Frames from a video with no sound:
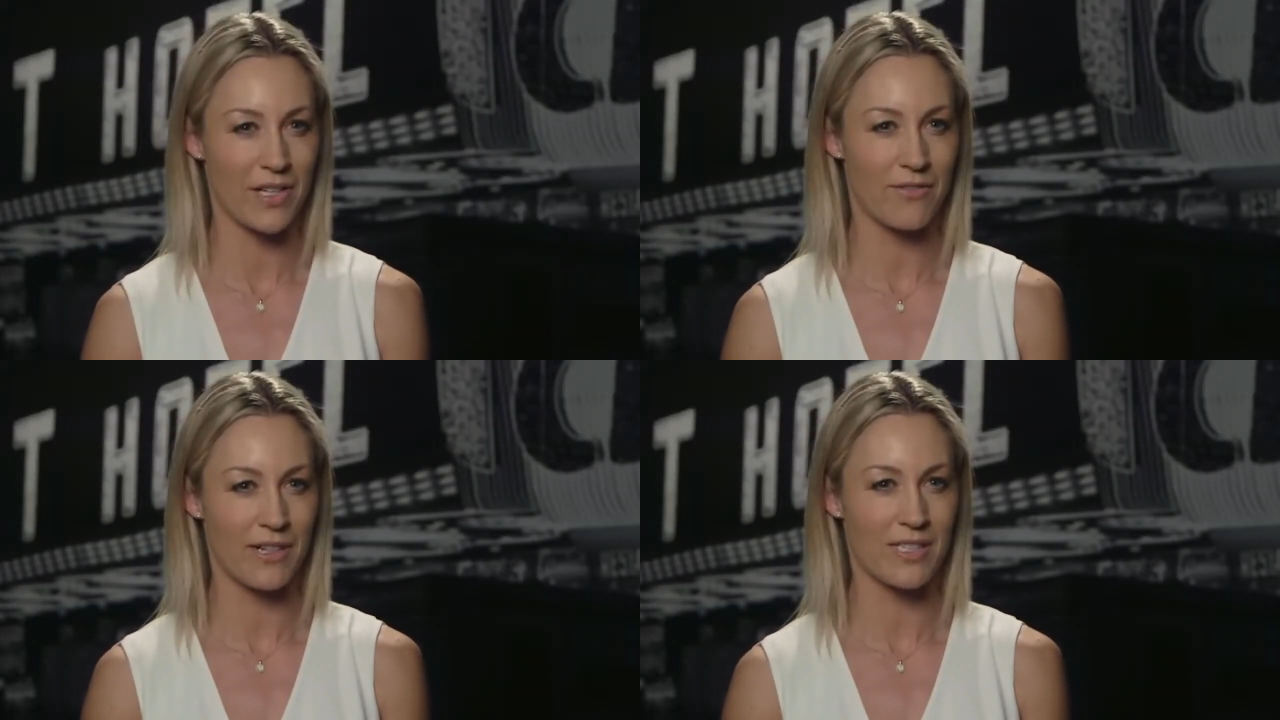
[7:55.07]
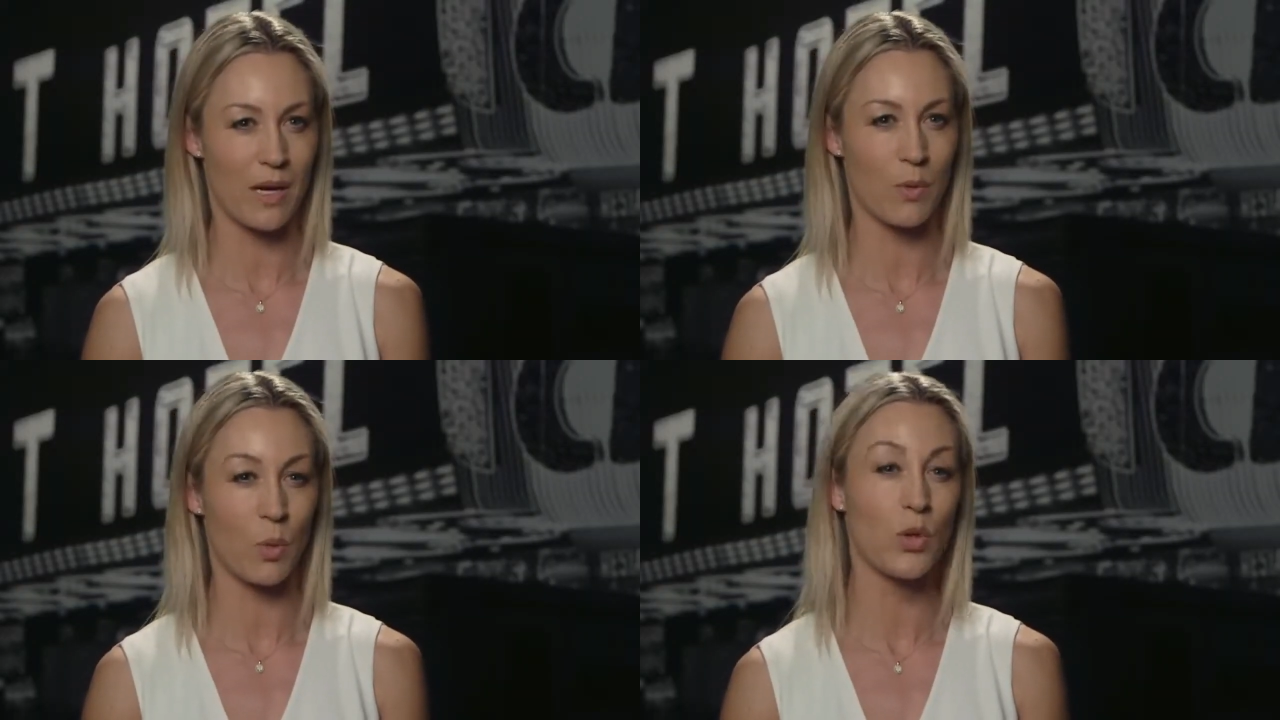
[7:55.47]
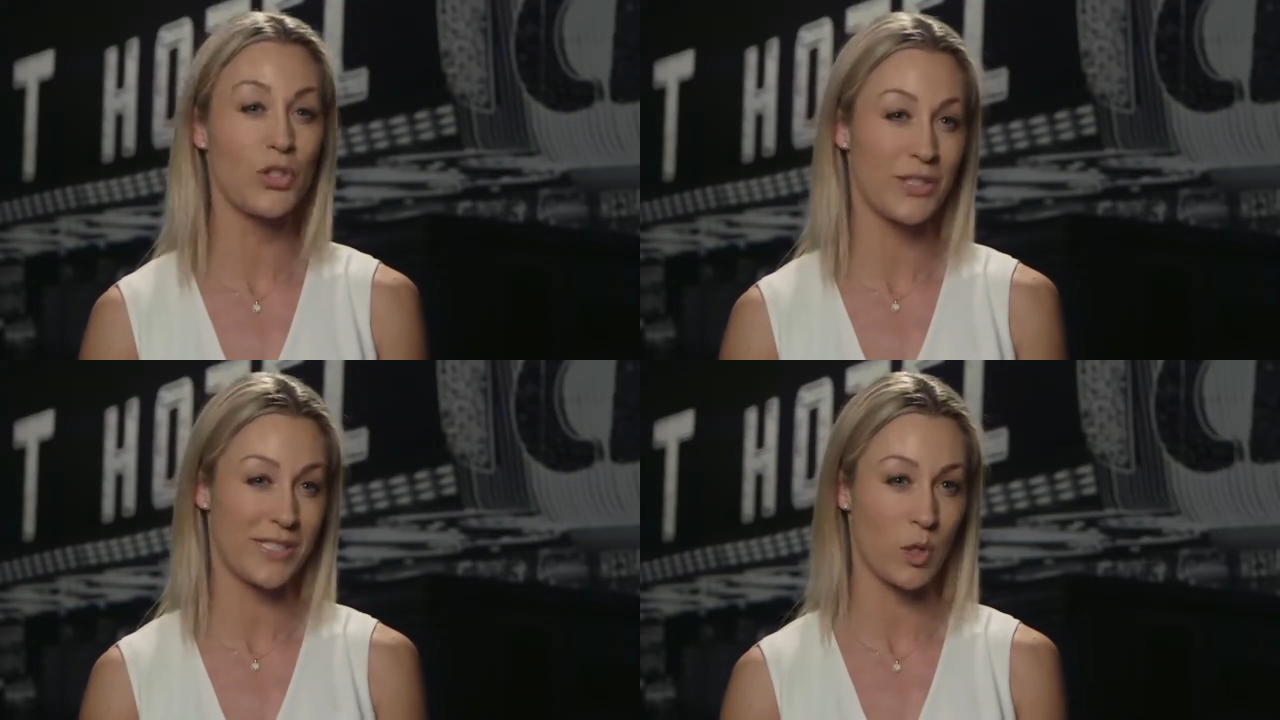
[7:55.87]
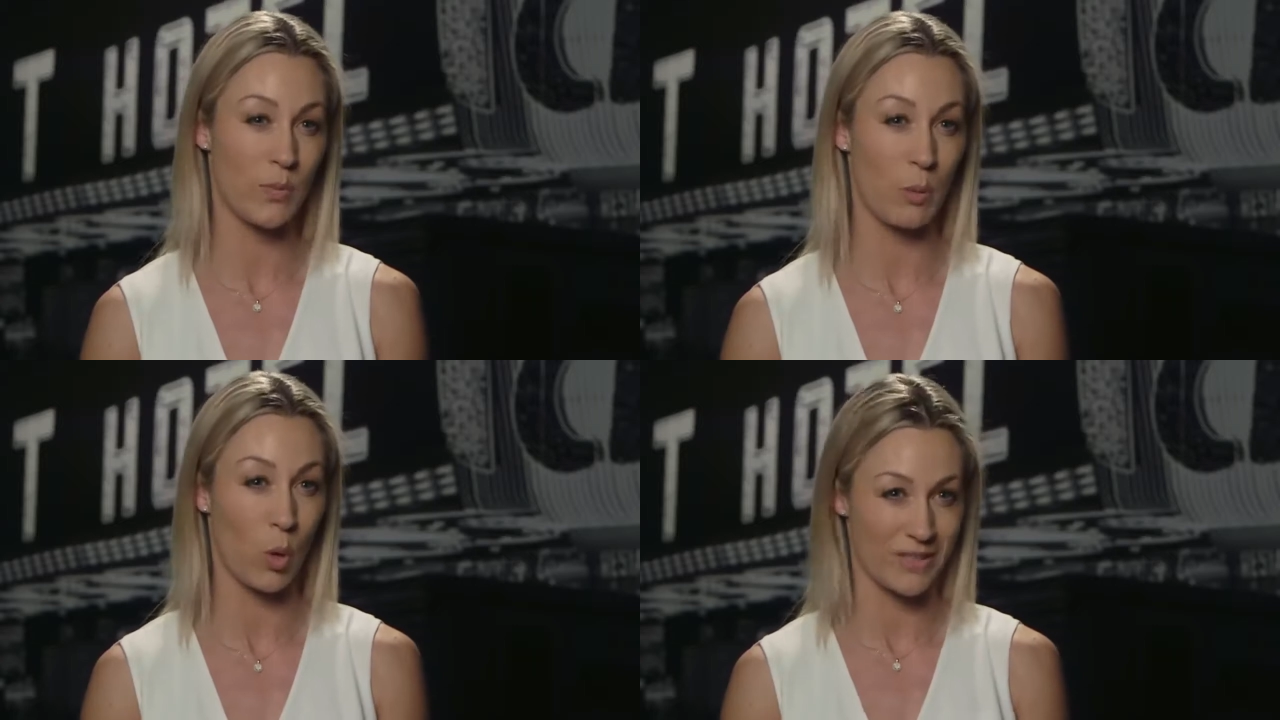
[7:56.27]
for example, would you still
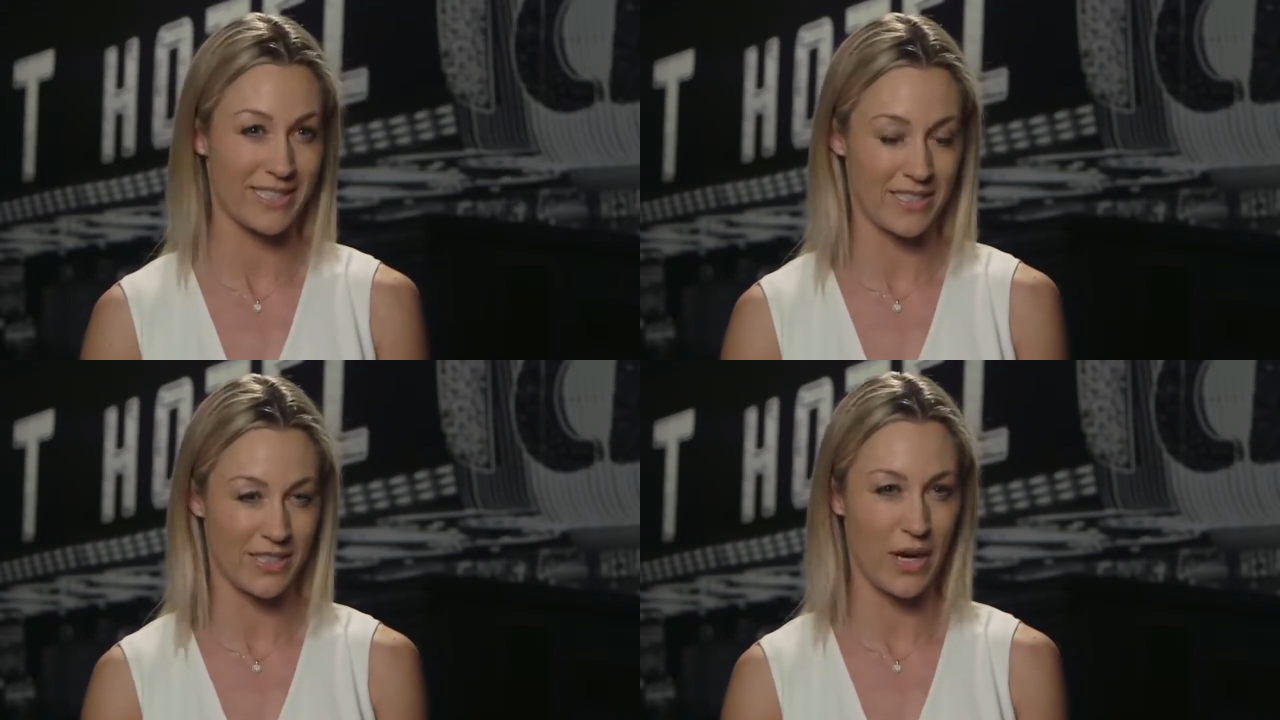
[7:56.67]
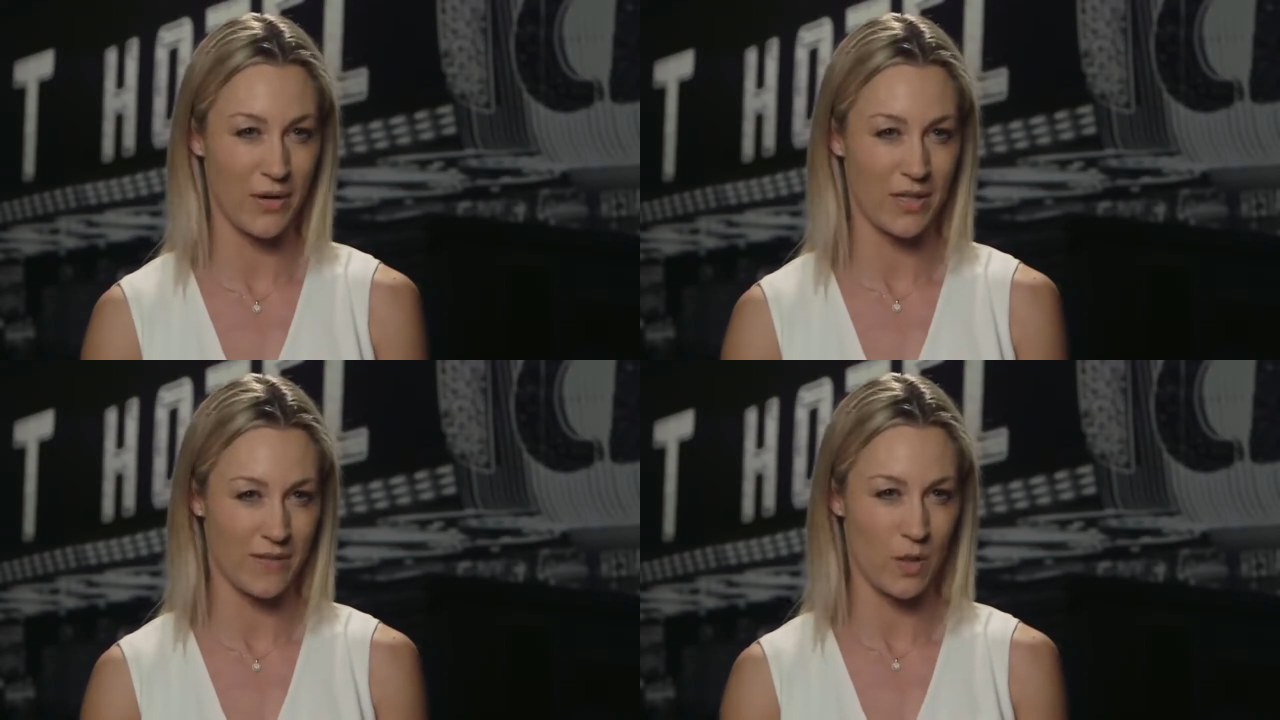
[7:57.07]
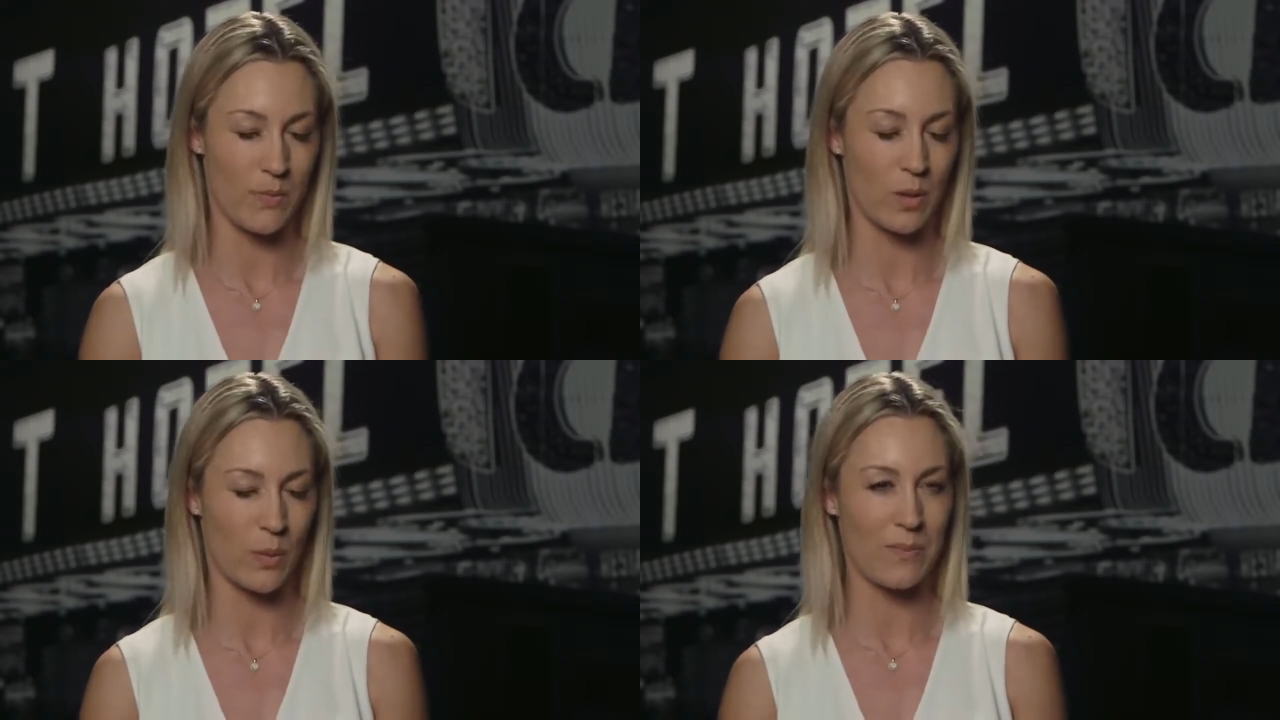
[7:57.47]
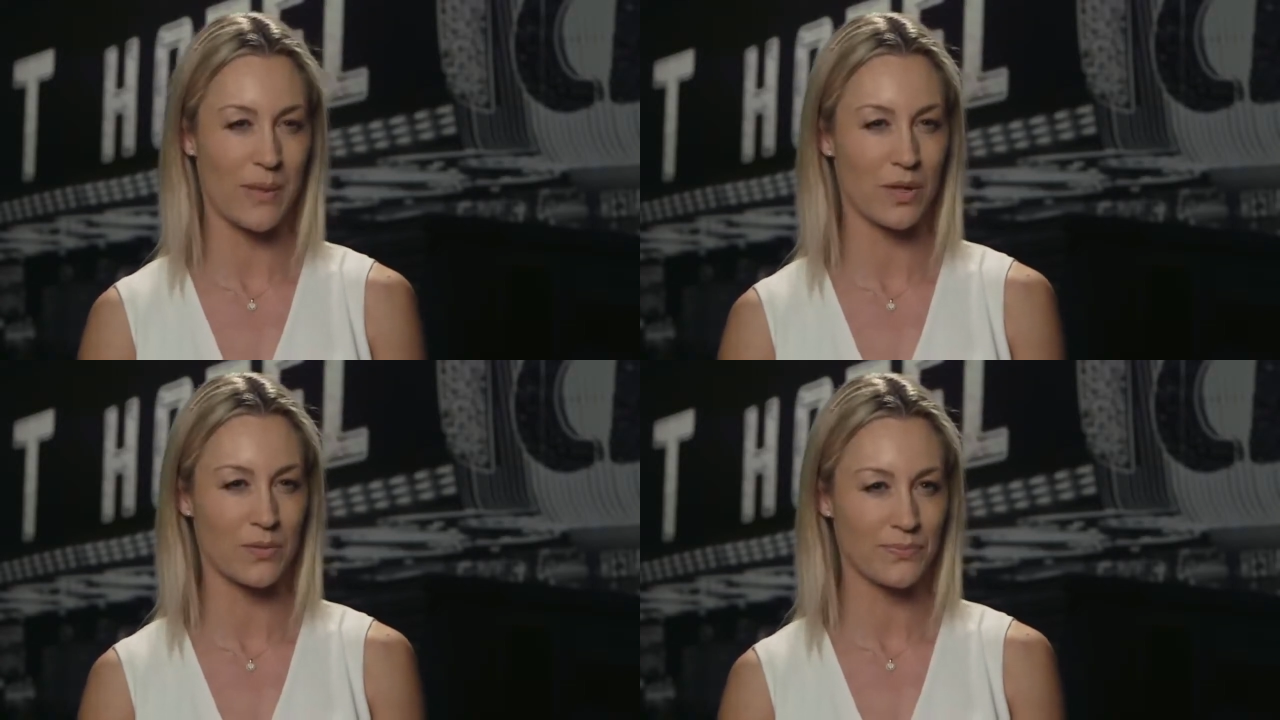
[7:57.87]
be wanting to go for the middleweight
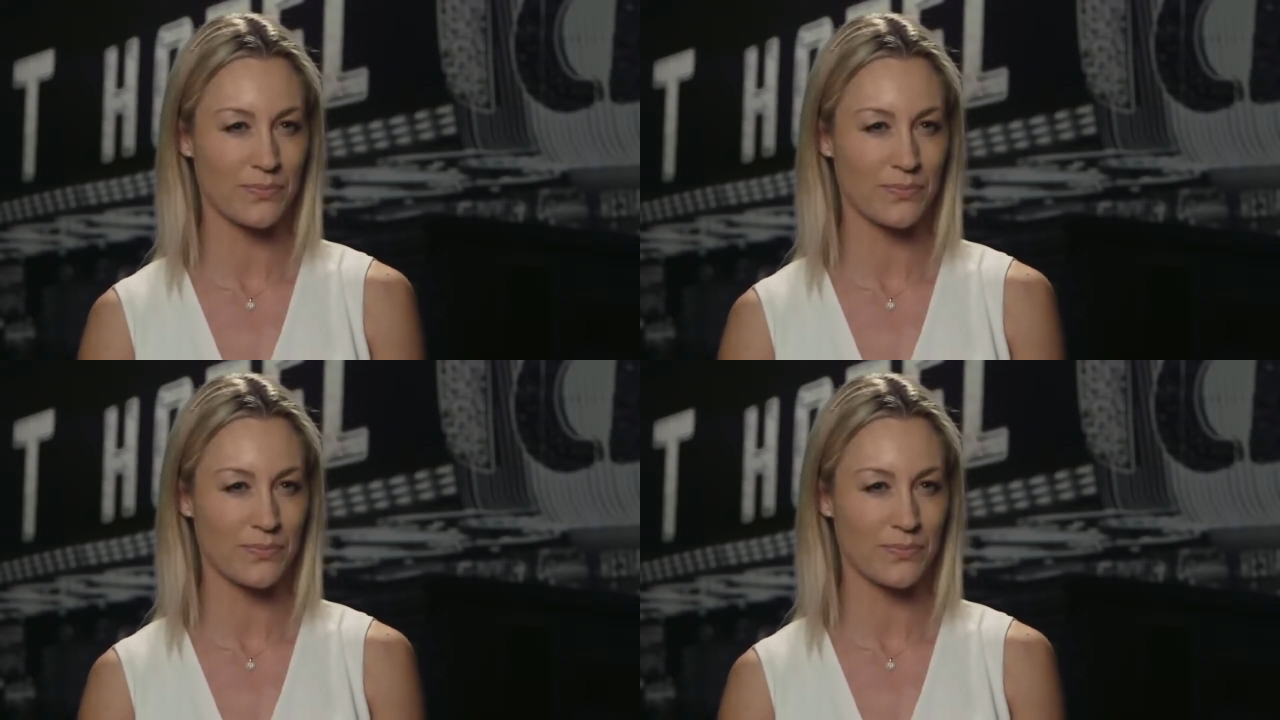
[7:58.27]
belt?